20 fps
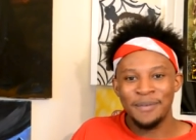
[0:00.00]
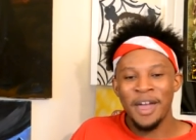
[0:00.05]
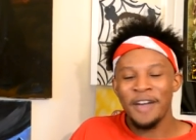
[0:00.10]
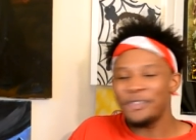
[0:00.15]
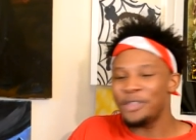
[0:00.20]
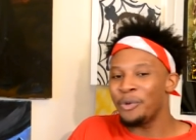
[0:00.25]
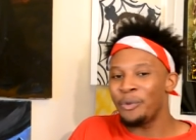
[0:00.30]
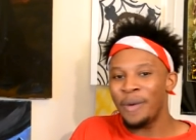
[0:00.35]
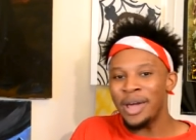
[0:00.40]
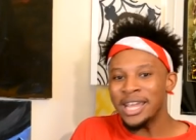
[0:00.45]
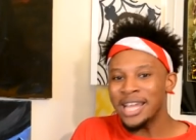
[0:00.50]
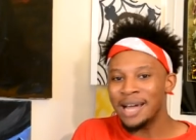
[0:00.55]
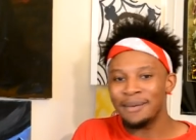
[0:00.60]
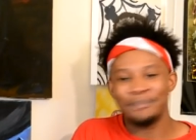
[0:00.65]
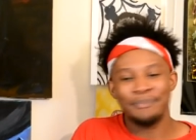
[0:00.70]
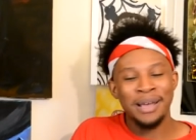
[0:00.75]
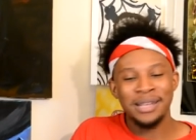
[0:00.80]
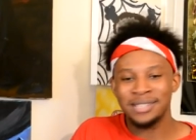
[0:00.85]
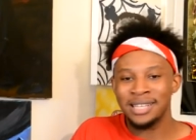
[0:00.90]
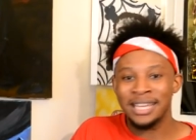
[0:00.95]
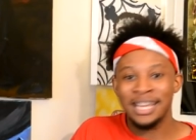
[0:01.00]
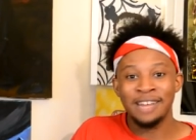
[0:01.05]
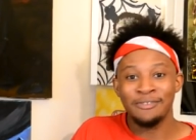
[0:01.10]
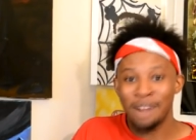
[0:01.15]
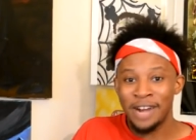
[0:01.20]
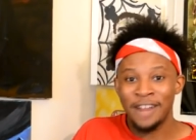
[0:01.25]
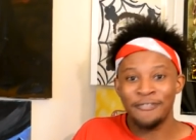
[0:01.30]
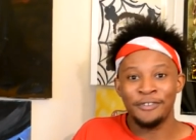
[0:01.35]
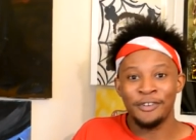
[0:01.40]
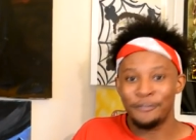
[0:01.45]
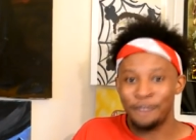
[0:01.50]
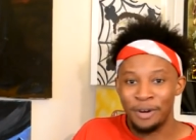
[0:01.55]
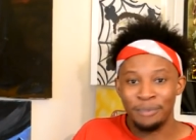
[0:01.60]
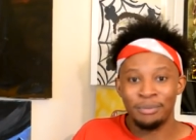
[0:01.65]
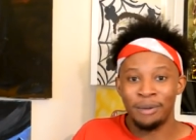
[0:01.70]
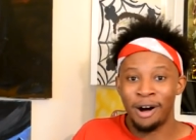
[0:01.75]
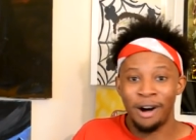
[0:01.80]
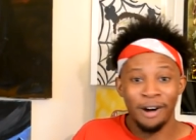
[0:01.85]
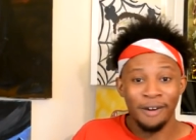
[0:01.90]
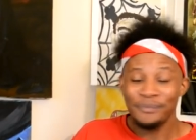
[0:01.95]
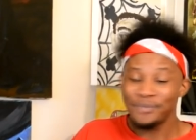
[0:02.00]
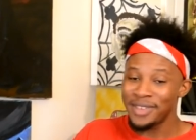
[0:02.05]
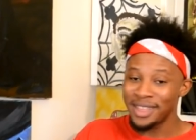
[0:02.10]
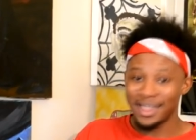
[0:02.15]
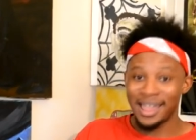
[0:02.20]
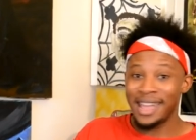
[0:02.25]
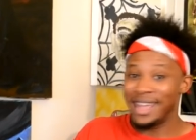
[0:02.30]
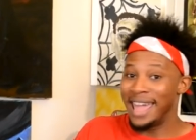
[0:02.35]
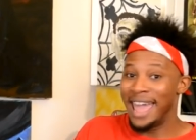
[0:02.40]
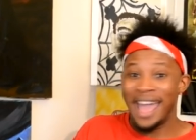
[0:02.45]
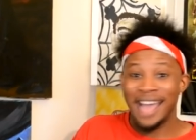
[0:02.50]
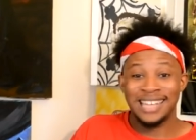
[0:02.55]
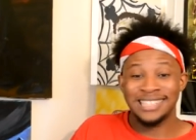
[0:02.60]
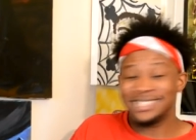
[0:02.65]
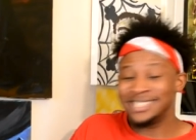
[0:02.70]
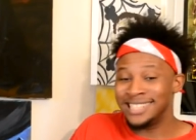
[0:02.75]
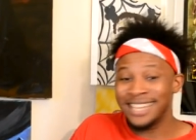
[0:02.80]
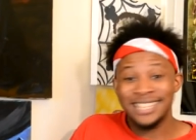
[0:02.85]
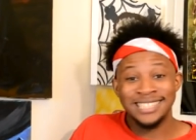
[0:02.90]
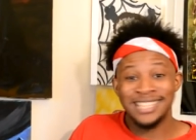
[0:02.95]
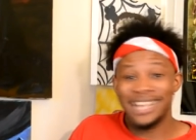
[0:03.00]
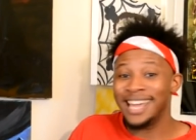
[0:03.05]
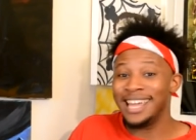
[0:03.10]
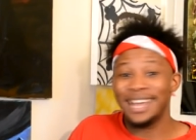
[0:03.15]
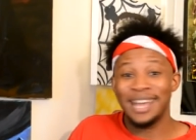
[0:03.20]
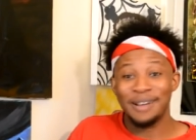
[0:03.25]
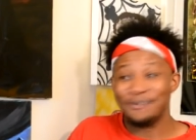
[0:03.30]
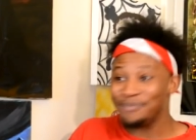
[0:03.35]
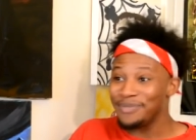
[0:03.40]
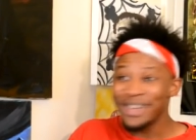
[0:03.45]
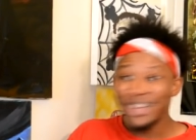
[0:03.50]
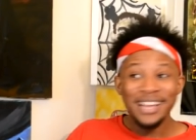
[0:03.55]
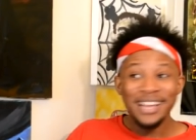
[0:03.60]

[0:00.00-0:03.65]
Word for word: You have to wake up, basically get ready for football, like at 6 a.m.